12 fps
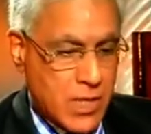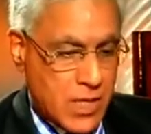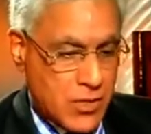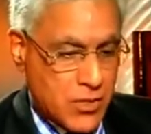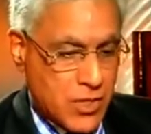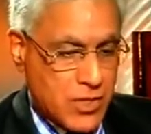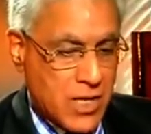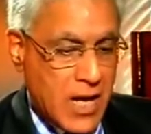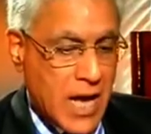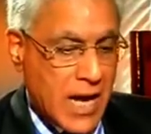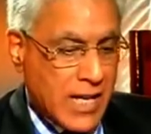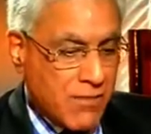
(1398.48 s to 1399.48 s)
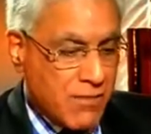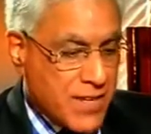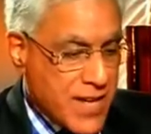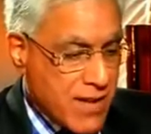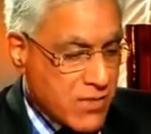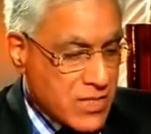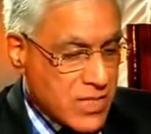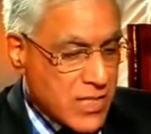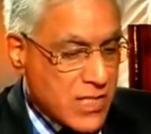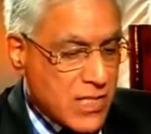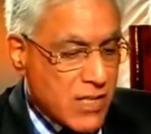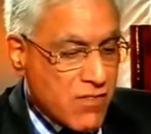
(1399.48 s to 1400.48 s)
poor countries. I have never
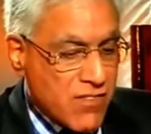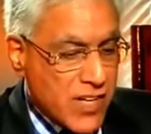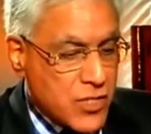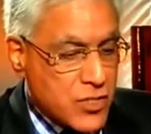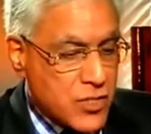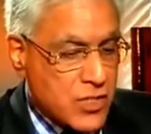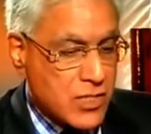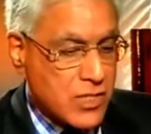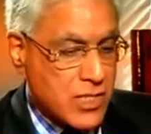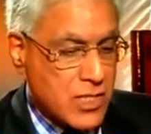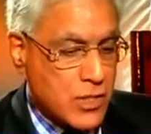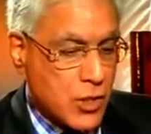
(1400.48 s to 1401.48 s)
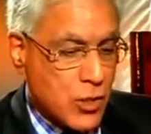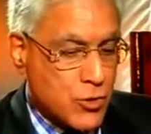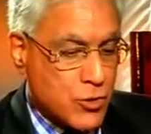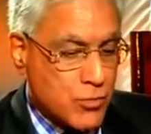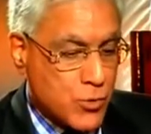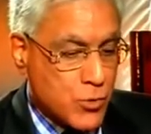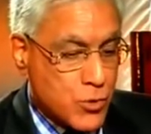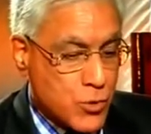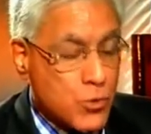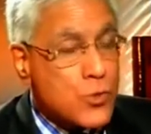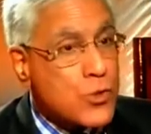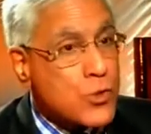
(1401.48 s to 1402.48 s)
seen an infectious disease contribute
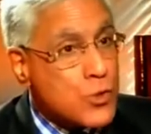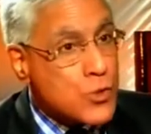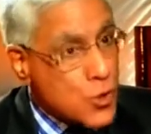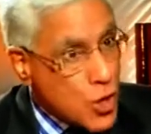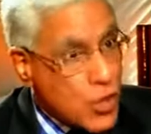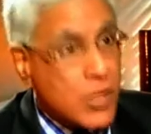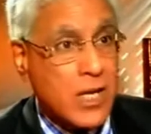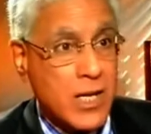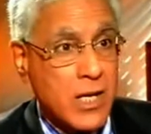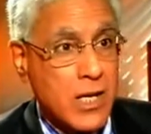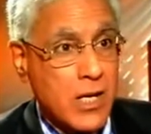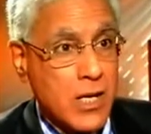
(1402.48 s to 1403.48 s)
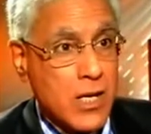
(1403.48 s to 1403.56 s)
so strongly